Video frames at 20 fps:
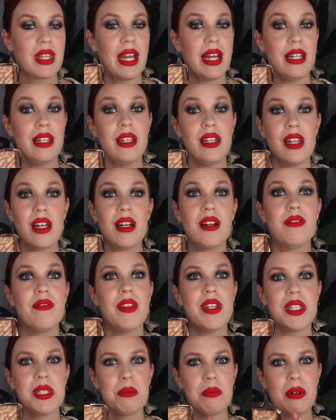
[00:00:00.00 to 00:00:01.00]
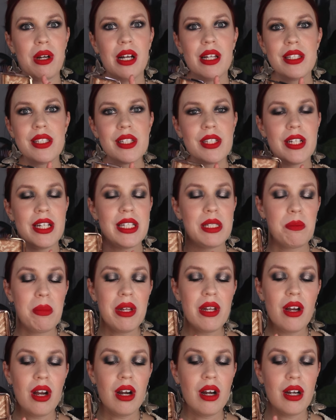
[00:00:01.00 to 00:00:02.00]
I love this bronzer. It's
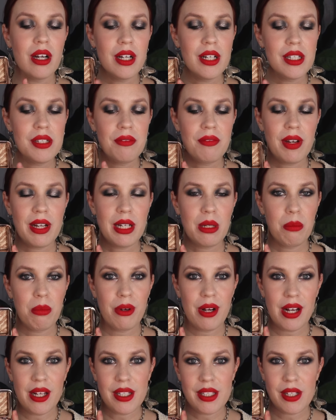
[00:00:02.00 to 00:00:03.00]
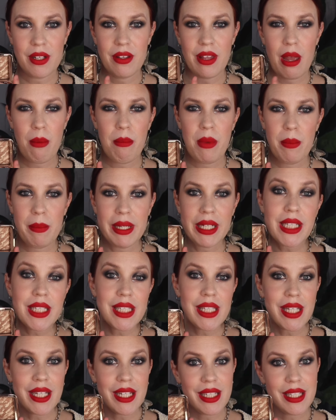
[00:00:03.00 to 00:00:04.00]
been hard to find a bronzer that
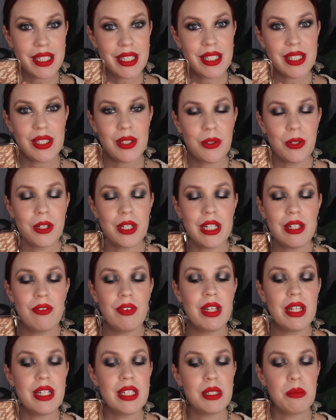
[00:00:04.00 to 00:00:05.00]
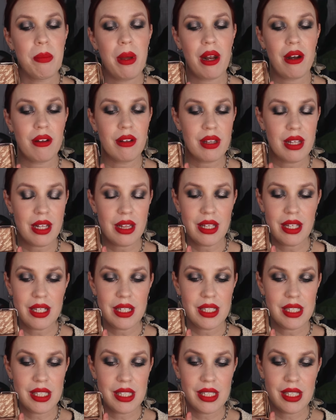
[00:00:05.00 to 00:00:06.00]
mimics this or even is better than
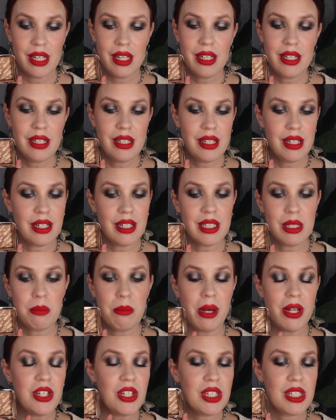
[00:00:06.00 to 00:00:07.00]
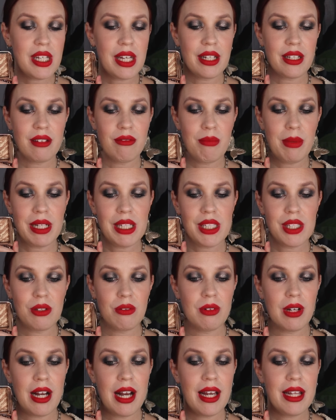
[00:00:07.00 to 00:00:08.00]
this. And as much as I love my
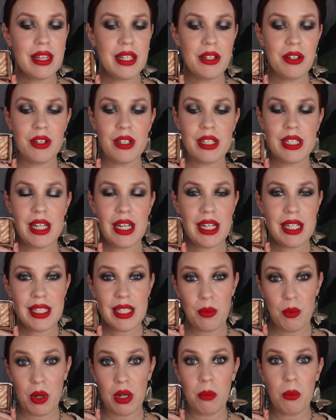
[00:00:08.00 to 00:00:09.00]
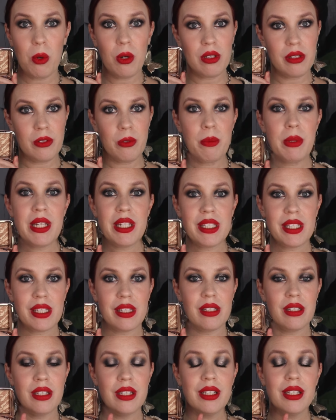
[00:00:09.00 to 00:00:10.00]
Surratt, there are days I want a more luminous
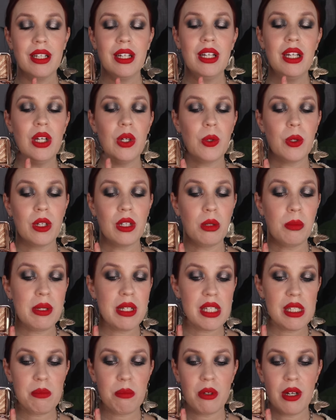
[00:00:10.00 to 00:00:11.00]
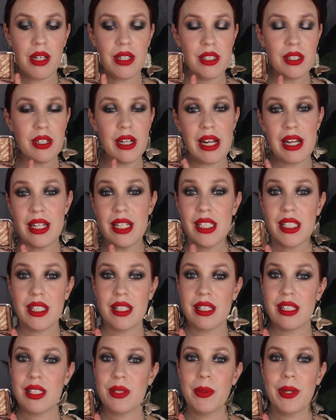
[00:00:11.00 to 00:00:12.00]
look or luminous bronzer, and it's
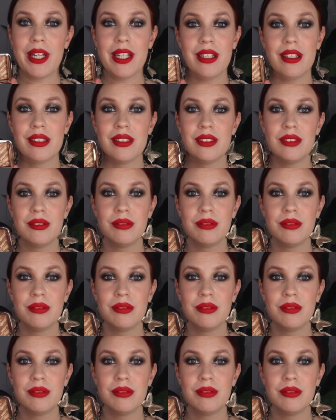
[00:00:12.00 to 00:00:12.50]
this one.